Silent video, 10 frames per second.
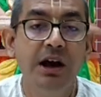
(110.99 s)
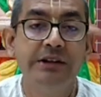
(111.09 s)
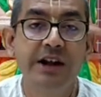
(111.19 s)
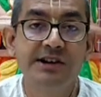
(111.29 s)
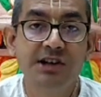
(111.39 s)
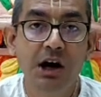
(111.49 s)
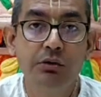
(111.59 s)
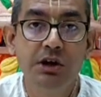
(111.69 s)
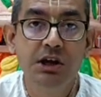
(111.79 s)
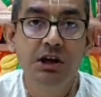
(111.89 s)
and that's
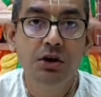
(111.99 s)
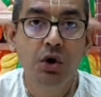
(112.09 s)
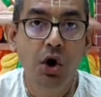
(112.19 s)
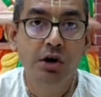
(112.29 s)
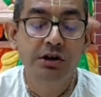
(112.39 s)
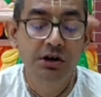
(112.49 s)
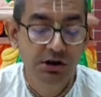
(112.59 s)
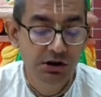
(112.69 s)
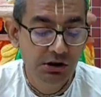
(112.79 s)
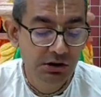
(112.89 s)
how he got
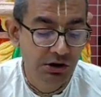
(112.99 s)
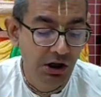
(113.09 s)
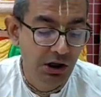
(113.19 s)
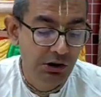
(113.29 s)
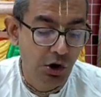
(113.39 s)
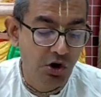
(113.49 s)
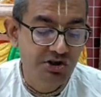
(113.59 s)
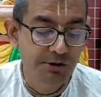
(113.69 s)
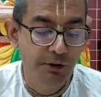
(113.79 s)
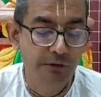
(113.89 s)
the
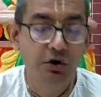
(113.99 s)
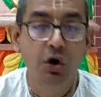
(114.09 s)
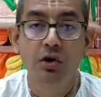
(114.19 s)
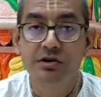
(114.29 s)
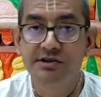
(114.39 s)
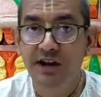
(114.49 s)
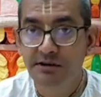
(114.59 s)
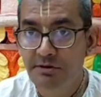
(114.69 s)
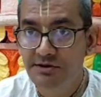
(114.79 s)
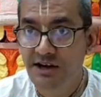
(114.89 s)
lordship of gods.
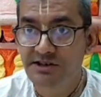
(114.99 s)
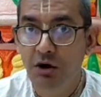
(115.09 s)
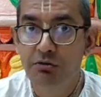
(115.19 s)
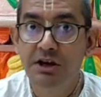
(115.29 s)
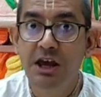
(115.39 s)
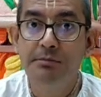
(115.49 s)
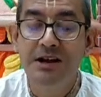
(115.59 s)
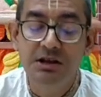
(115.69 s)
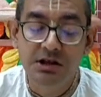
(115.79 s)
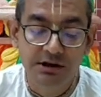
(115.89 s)
That means that's how he became
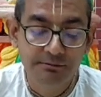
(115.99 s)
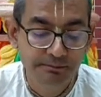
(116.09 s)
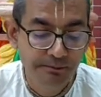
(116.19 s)
Indra.